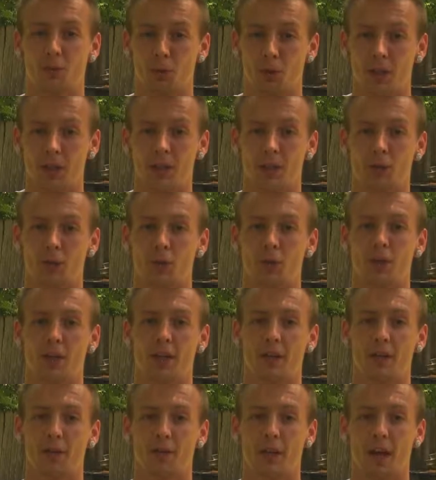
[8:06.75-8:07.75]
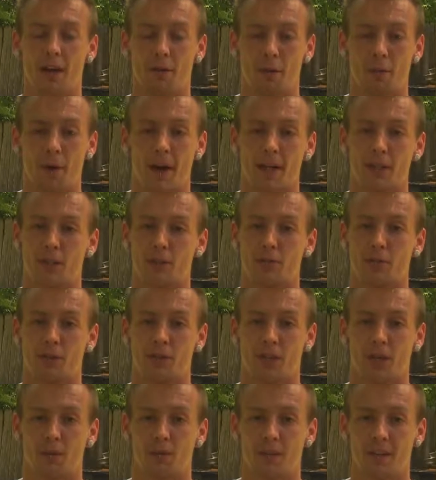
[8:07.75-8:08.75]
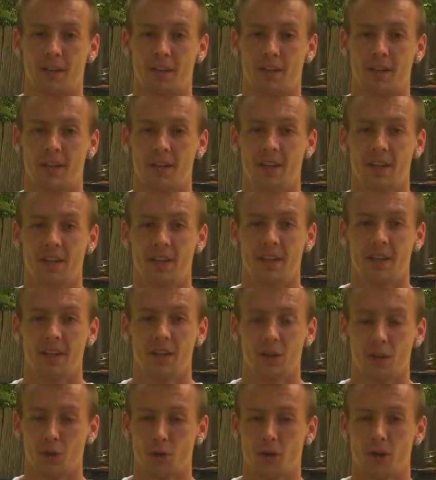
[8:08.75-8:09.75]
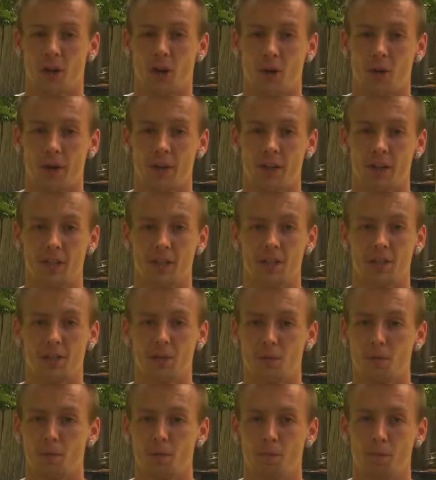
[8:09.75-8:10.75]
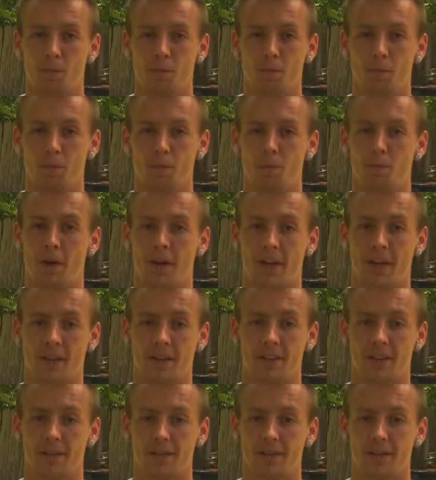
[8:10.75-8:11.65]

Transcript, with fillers: really, truly have a passion for something, you can always make it.